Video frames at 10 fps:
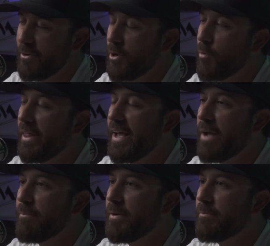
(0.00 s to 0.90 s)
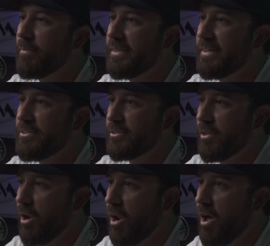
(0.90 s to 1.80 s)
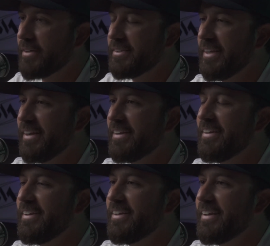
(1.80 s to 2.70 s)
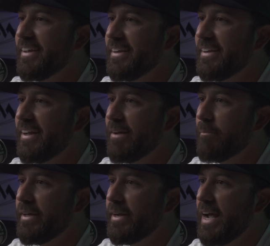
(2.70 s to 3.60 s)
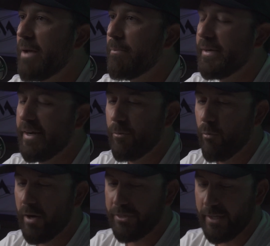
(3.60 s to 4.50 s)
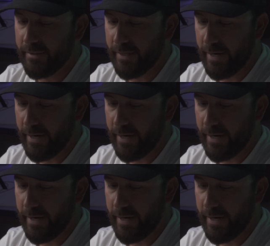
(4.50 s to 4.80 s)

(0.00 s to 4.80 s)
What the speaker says: know what happened, but they just locked in and made it happen. And one thing that I